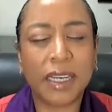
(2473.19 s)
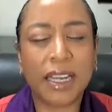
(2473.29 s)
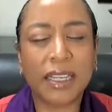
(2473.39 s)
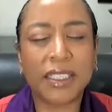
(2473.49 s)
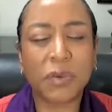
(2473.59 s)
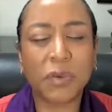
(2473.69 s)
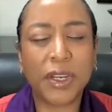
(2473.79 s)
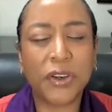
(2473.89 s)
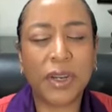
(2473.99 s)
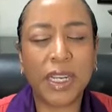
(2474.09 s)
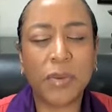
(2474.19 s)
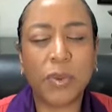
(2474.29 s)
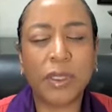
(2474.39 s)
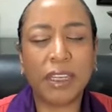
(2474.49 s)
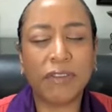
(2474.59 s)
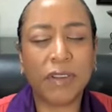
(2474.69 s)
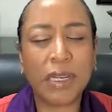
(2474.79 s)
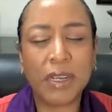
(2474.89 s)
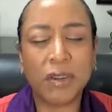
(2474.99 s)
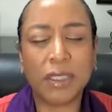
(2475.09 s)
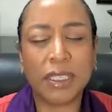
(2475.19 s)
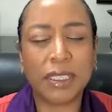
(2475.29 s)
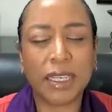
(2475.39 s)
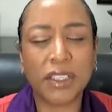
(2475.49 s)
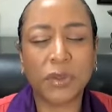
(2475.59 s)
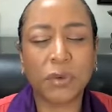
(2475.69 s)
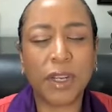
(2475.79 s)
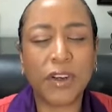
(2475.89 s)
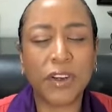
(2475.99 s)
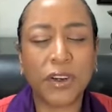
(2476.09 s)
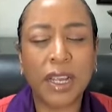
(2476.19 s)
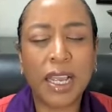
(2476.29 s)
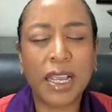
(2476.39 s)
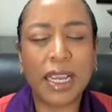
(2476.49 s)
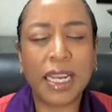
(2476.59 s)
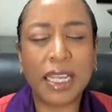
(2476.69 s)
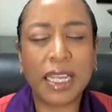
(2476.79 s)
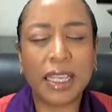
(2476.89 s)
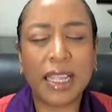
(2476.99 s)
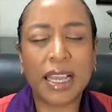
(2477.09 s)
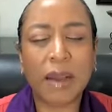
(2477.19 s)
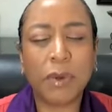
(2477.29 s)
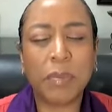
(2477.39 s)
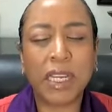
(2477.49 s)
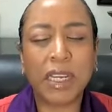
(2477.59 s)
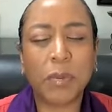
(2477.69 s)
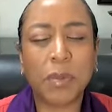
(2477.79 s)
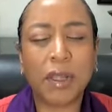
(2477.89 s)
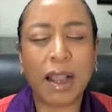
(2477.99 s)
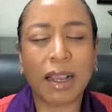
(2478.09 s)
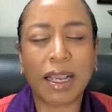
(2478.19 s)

I surrender any belief in illness. I surrender anything that would be a block.